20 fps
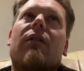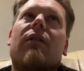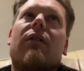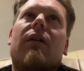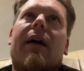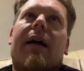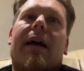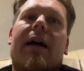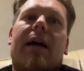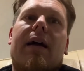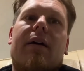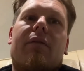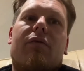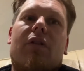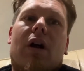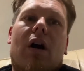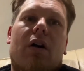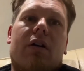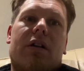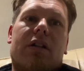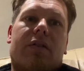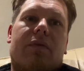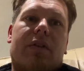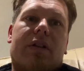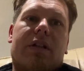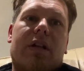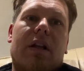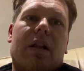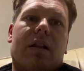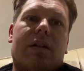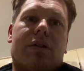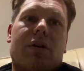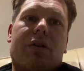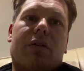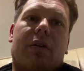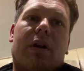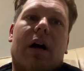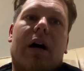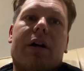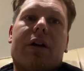regardless if it's a little
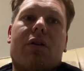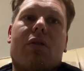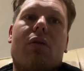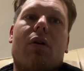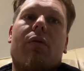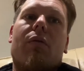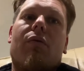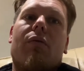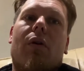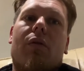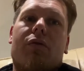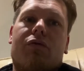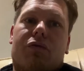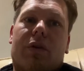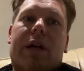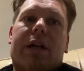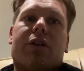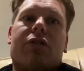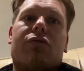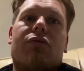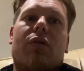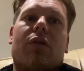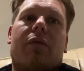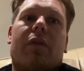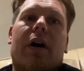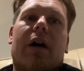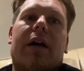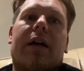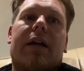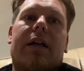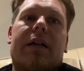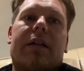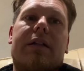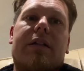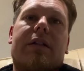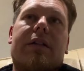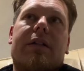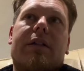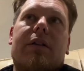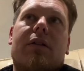Toyota Aygo or a Range Rover,
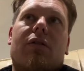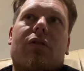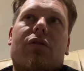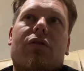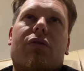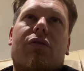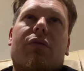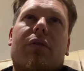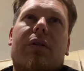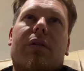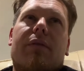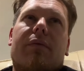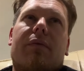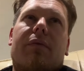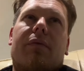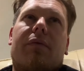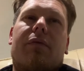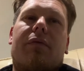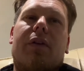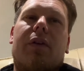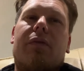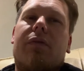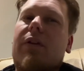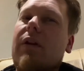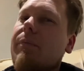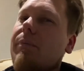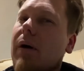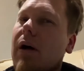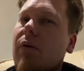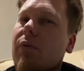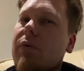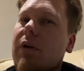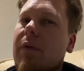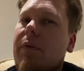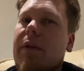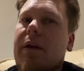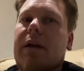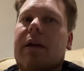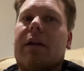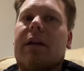is £150, I
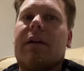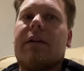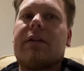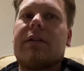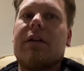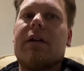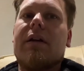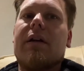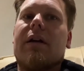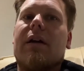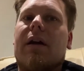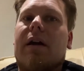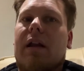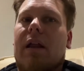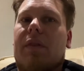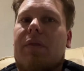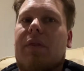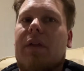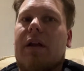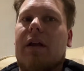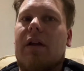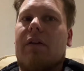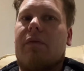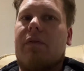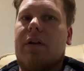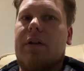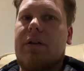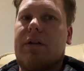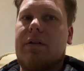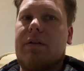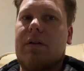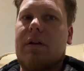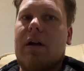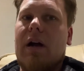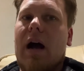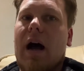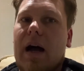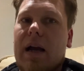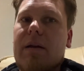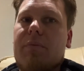think it is. And I think if it's a
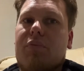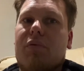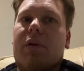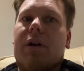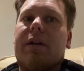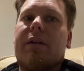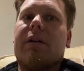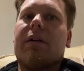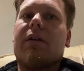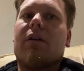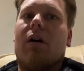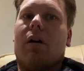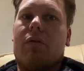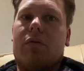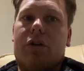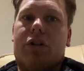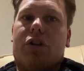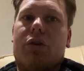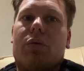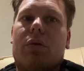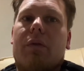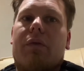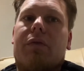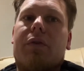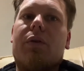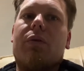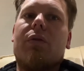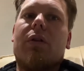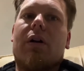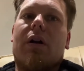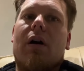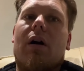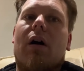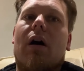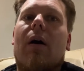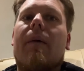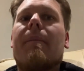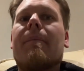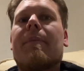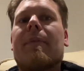hybrid or a dual fuel
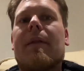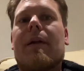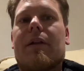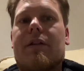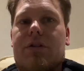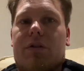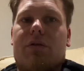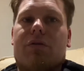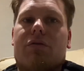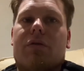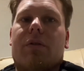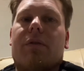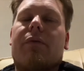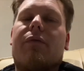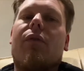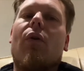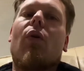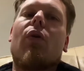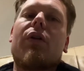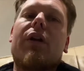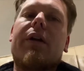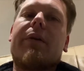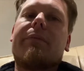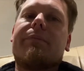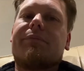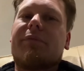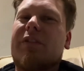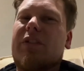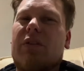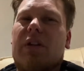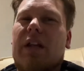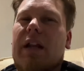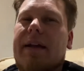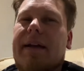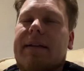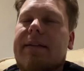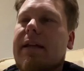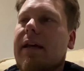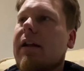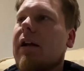car, it's 140. It's only like
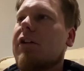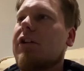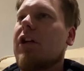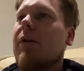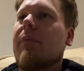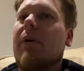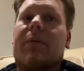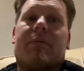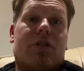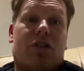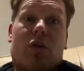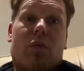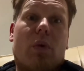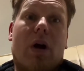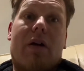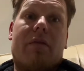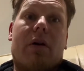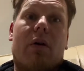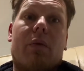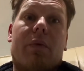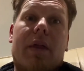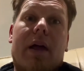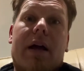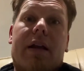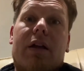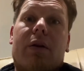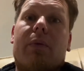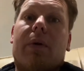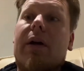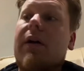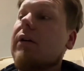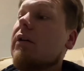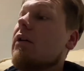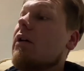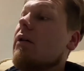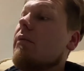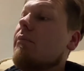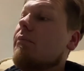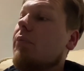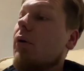a tenner cheaper, somewhere around there anyway.
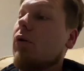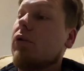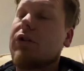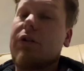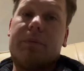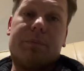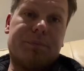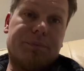But